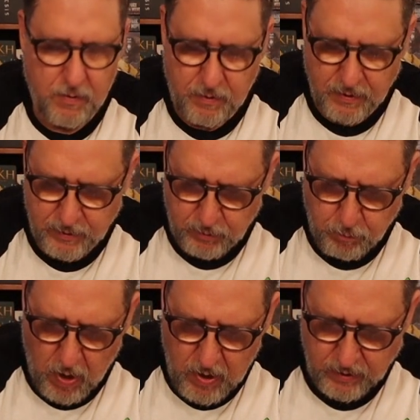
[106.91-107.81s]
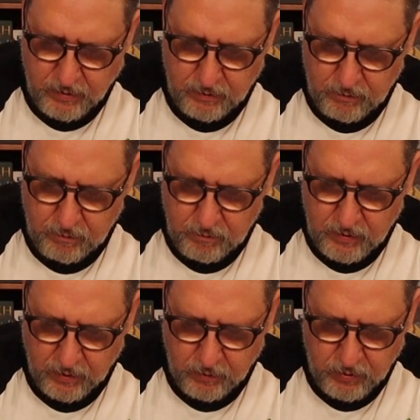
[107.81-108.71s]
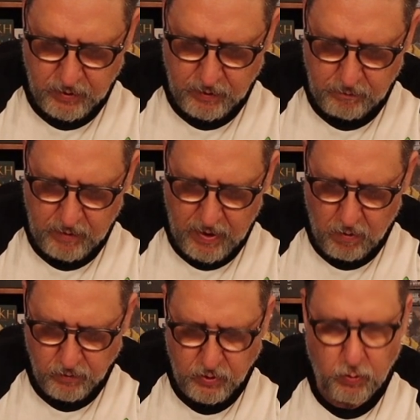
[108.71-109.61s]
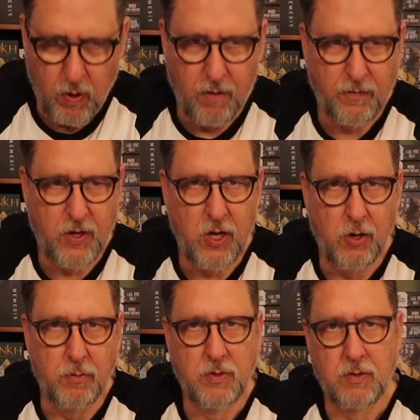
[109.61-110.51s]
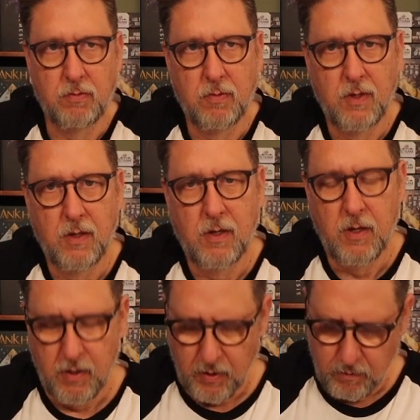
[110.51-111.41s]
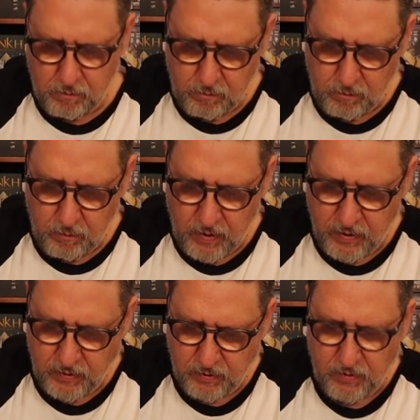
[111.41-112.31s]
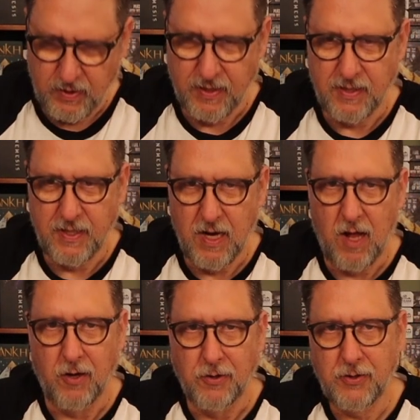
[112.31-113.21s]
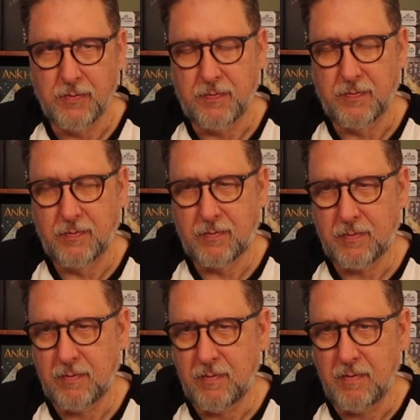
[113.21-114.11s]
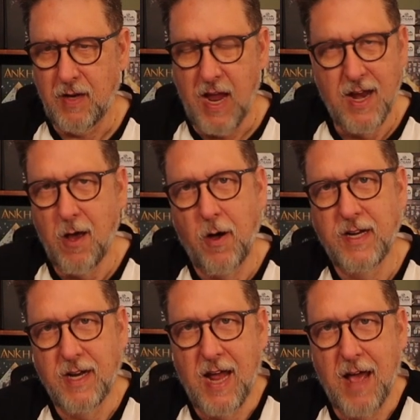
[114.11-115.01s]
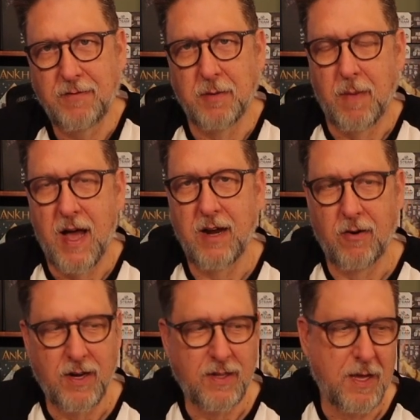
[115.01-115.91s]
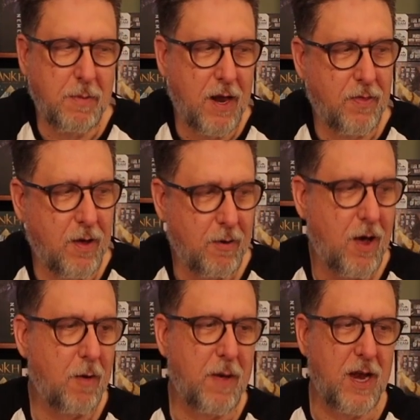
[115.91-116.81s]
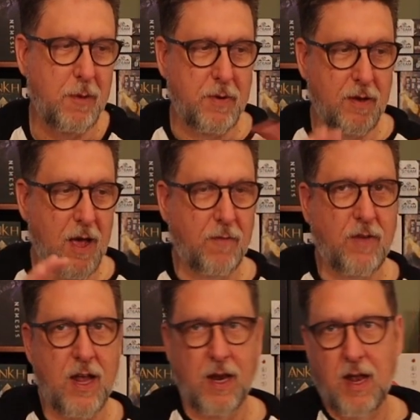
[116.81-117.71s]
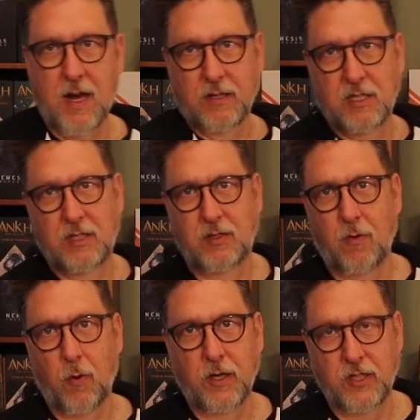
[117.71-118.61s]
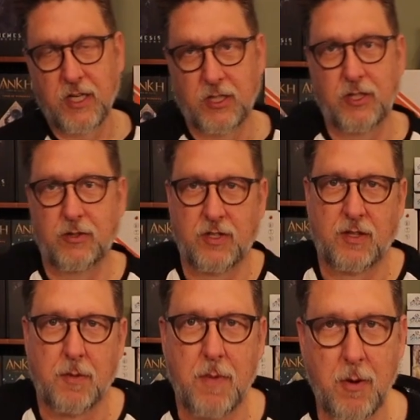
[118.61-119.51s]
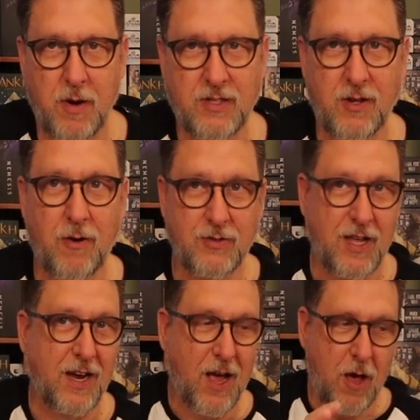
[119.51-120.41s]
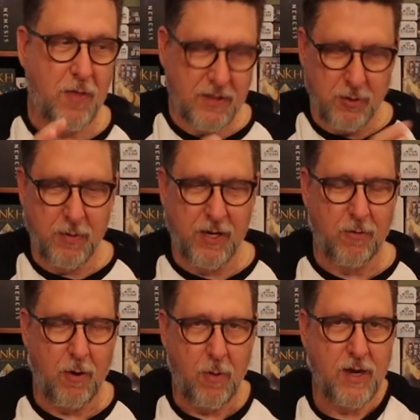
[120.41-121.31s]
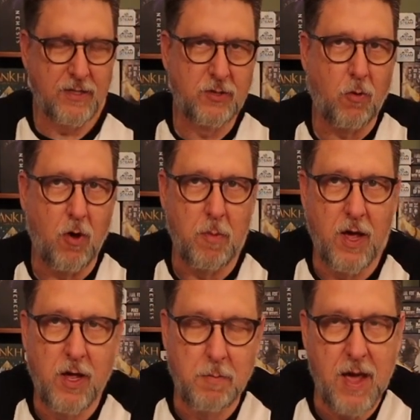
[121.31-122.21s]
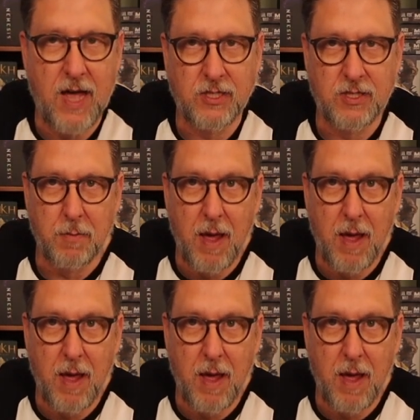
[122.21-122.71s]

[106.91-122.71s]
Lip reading: this box solution that holds 12 cubes is $60. And no, I didn't have to buy it or anything, but I thought, oh man, I've got a lot of storage issues at the moment. So I was like, this would be a great way to store all my Unmatched. And